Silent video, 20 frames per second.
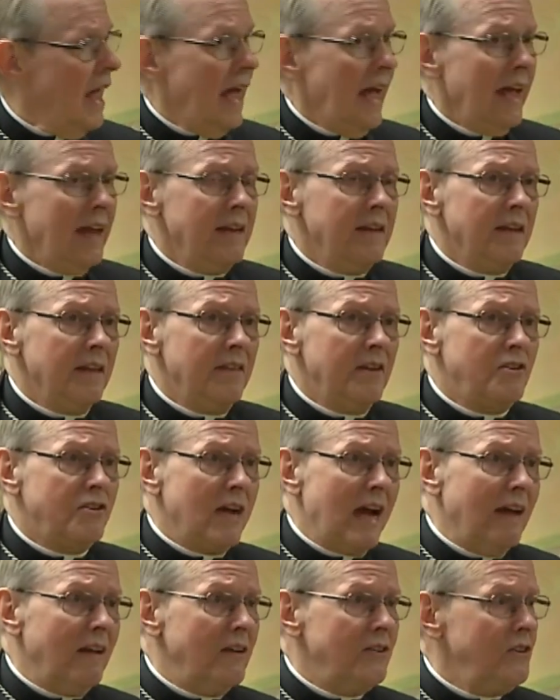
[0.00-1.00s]
and uh, the
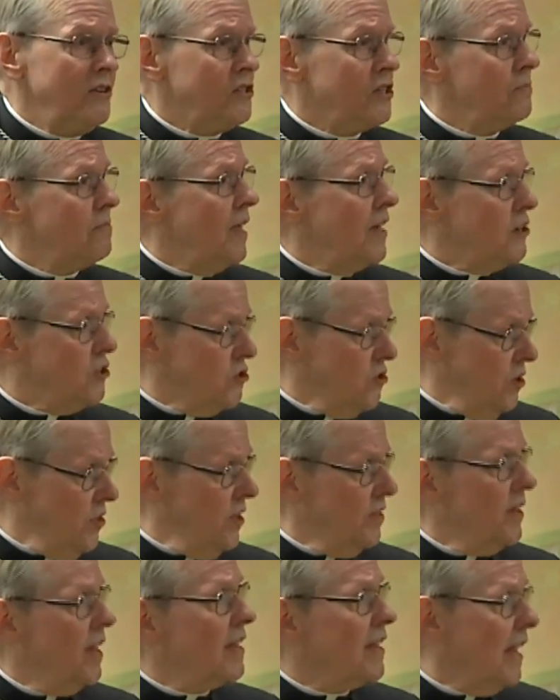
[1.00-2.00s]
challenge is to make sure
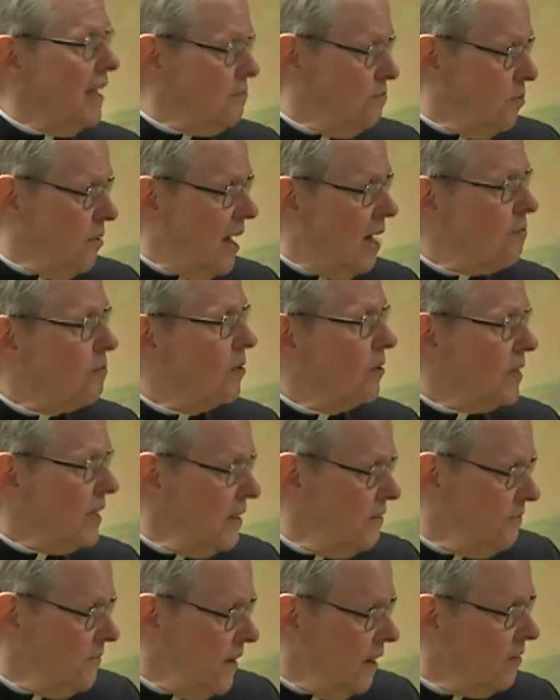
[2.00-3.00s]
that they get
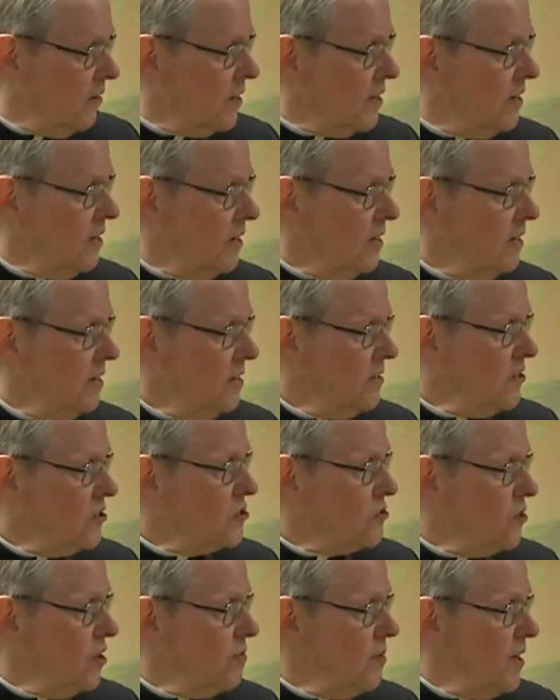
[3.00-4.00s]
properly and fairly
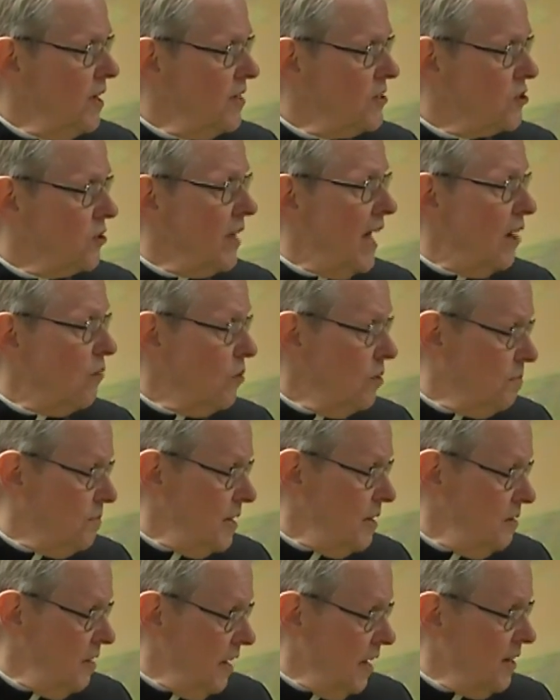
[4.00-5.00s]
distributed. So that would
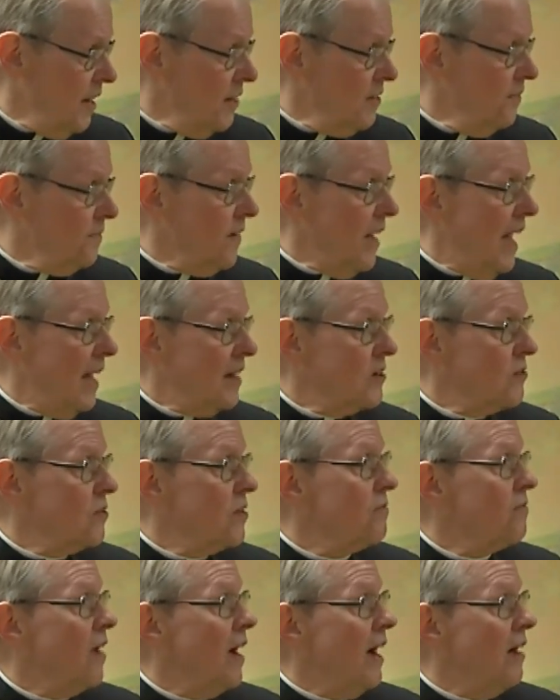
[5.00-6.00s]
be another
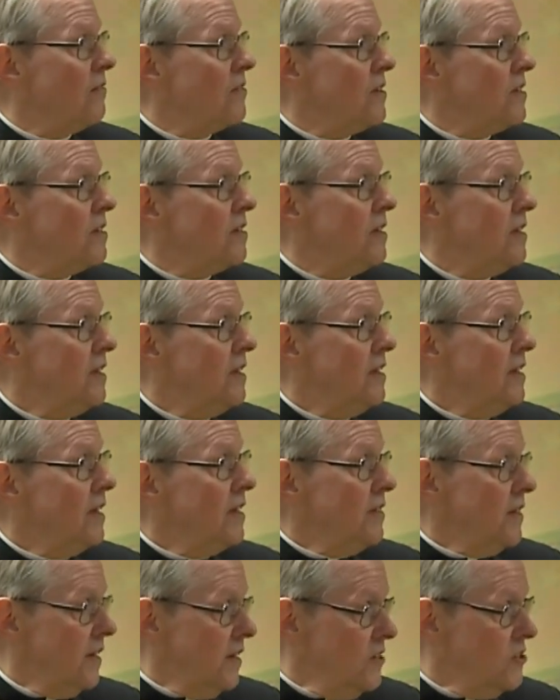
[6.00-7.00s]
factor involved in,
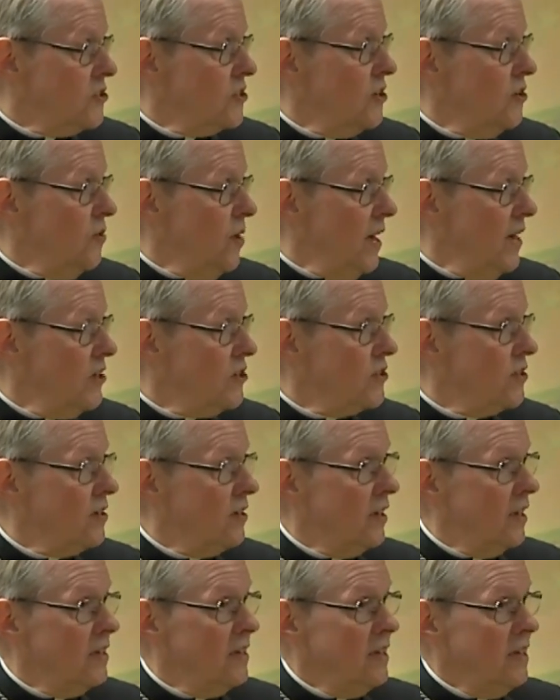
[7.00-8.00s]
in the consideration.